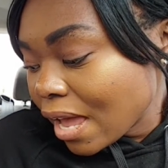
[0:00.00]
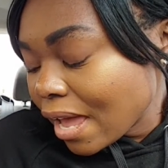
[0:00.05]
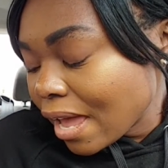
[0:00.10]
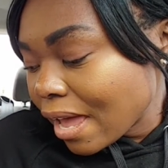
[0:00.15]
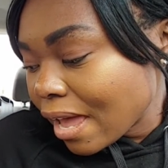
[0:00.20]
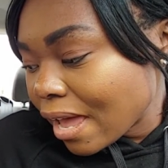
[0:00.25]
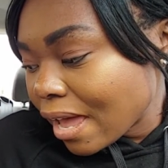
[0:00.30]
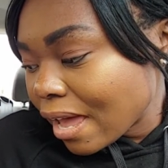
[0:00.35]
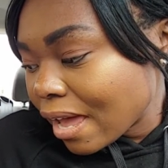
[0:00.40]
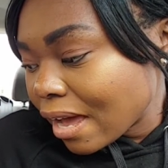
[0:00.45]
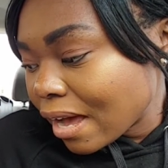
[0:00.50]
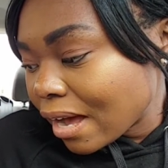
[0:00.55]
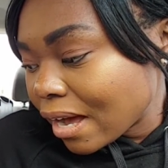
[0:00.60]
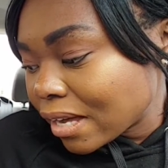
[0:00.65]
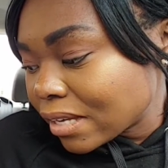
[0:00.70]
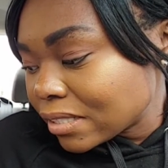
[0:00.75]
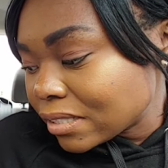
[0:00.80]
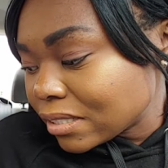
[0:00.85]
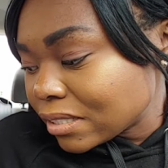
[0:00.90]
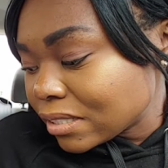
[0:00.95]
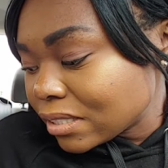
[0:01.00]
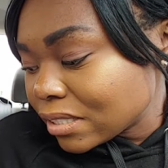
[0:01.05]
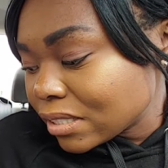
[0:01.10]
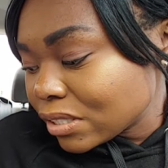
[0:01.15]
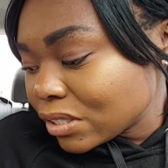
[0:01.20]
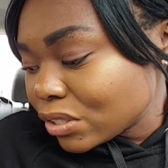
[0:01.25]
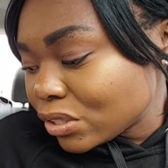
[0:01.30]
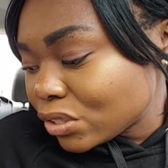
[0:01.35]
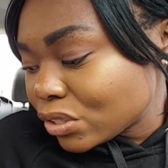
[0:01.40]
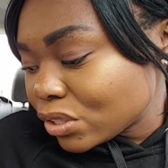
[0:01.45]
and
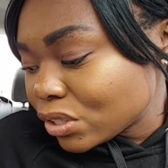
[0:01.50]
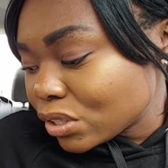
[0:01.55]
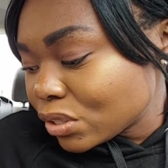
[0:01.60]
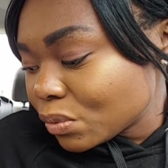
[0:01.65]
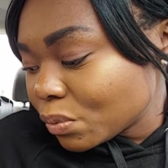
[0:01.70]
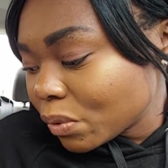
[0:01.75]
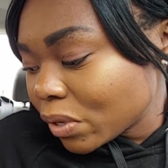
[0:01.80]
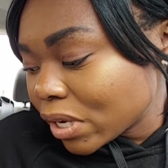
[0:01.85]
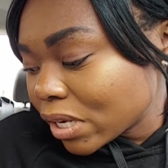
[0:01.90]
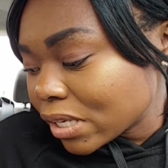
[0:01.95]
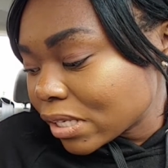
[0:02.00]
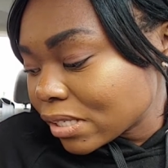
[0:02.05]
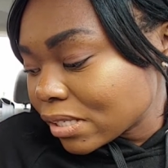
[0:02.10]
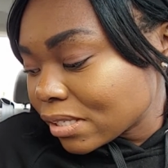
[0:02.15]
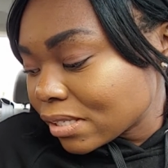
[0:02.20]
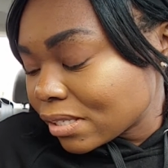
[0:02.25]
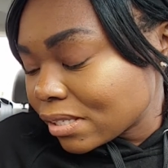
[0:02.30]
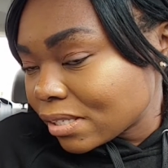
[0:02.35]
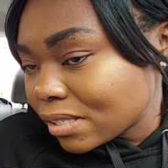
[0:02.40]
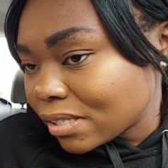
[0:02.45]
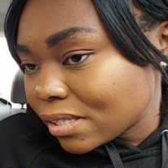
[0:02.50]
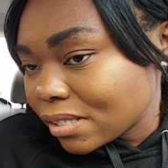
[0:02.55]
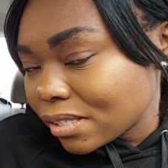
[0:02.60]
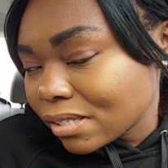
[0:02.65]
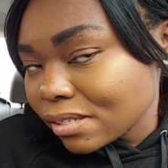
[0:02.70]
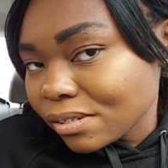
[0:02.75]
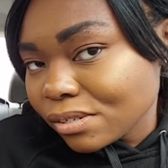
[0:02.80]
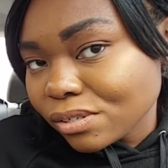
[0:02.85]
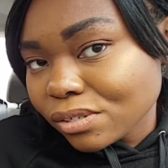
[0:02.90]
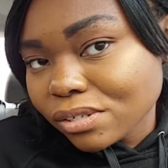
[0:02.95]
she was
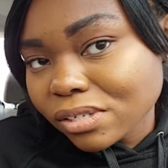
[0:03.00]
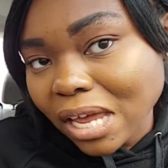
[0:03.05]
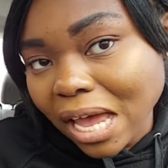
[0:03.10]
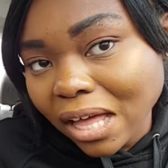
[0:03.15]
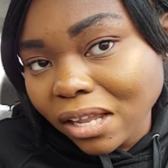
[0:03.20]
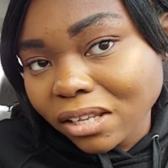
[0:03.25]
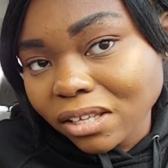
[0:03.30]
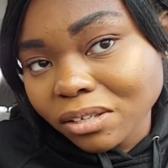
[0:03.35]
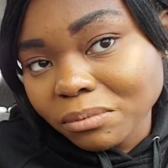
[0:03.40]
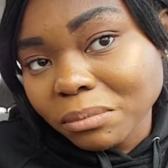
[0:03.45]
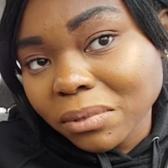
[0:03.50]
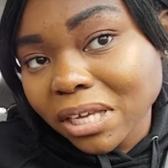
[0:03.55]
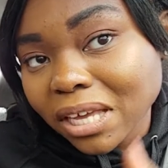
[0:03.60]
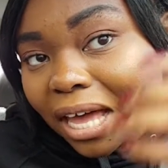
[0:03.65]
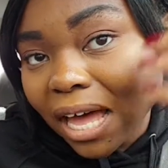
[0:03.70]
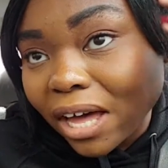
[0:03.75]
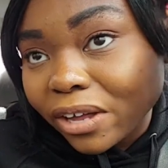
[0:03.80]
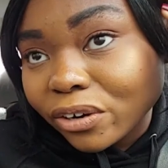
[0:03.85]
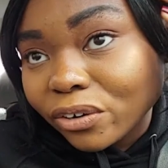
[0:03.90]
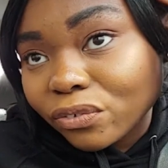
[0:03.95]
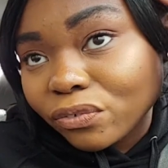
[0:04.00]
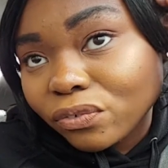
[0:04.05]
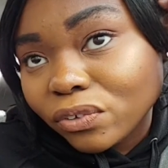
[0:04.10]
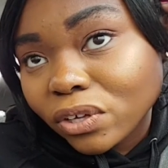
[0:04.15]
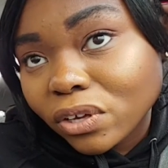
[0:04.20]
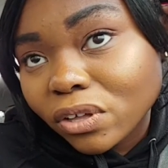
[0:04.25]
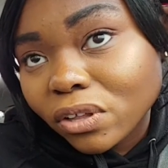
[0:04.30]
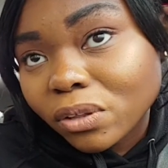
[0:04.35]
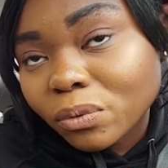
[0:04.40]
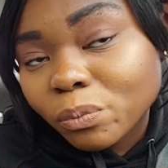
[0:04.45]
telling me how to
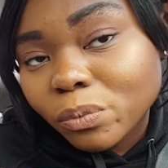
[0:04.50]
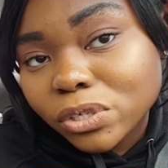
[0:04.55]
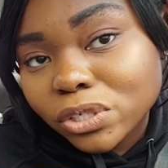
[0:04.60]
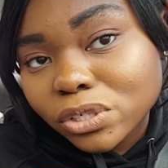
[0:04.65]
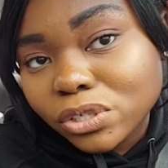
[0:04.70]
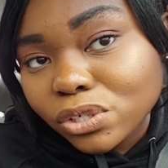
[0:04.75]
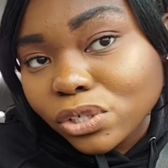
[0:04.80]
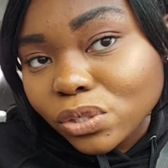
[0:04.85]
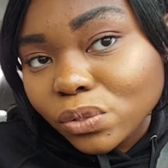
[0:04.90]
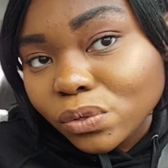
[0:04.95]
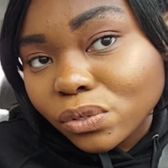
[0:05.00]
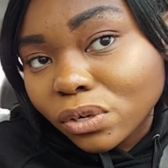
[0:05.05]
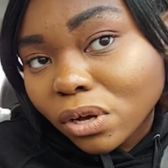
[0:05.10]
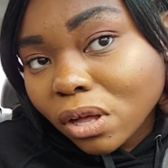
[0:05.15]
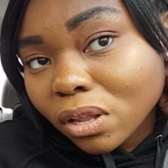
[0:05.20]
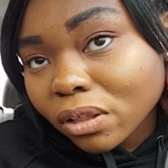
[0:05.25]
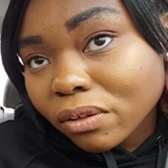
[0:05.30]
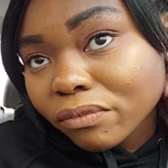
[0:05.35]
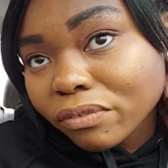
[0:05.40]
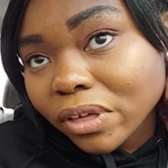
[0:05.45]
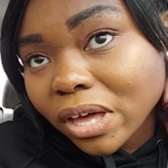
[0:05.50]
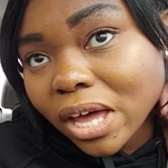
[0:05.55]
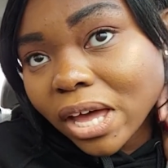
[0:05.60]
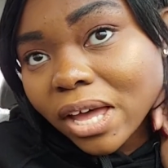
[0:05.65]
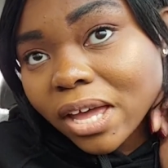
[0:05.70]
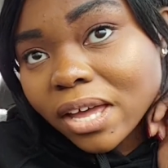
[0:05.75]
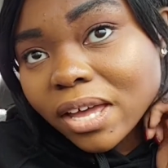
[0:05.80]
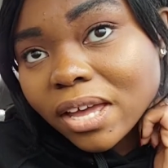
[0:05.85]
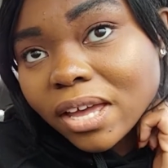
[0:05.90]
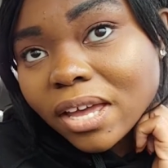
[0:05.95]
feel and what to do and all of that.